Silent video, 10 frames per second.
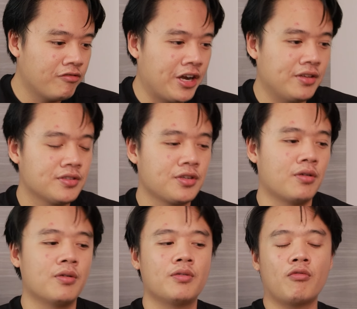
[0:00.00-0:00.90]
Right,
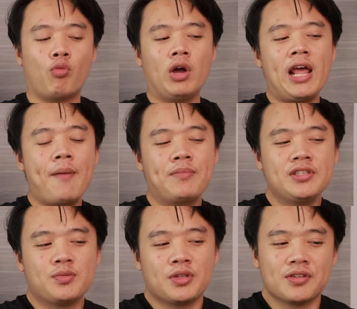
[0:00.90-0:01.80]
so what
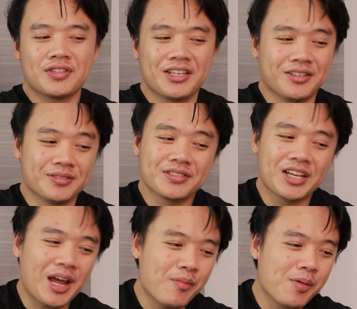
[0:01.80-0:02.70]
happens when you tilt
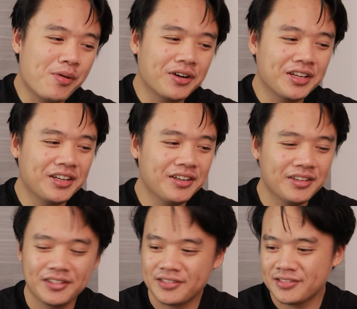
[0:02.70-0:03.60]
the camera
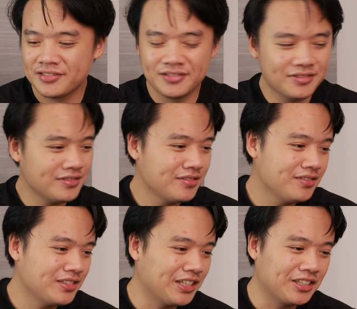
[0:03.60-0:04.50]
body
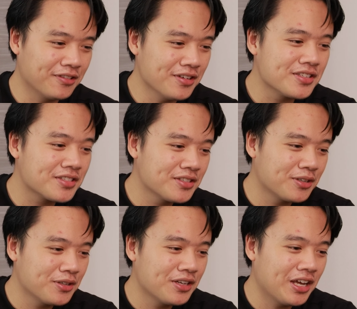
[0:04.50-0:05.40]
90 degrees. You
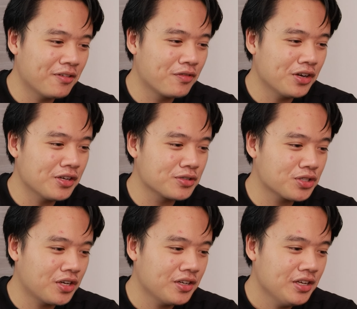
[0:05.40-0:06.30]
know, you get a vertical
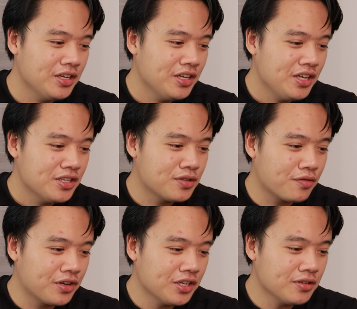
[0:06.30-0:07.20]
shot.
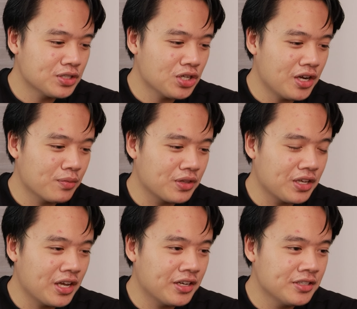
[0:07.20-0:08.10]
So vertical shot with the
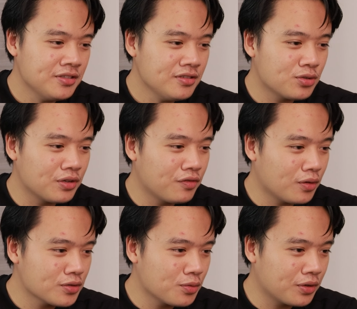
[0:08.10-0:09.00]
Canon
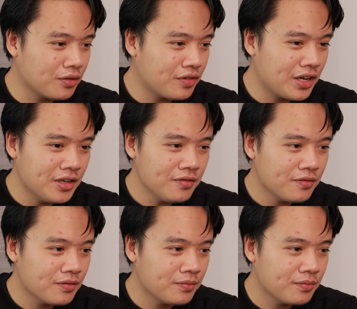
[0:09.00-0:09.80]
24 to 105.